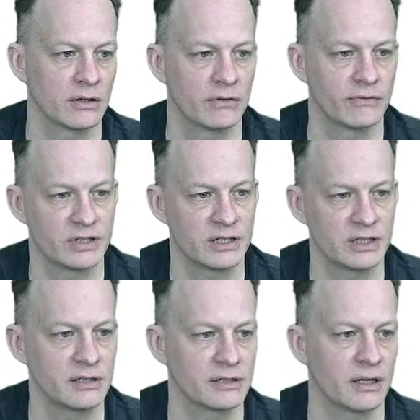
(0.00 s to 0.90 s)
of
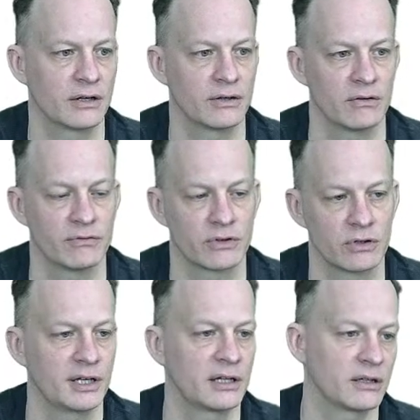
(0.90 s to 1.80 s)
seeing, tired of
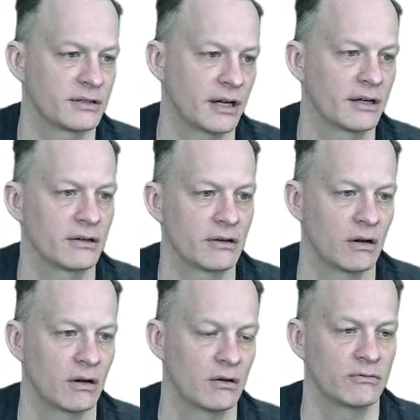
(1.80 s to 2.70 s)
cooking, tired
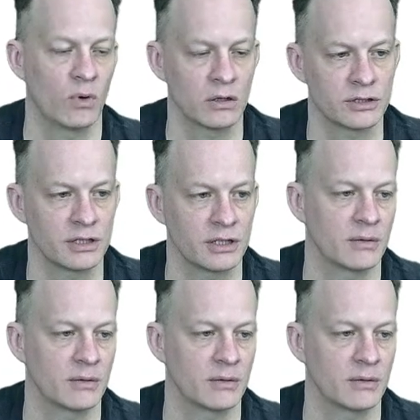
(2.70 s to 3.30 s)
of watching.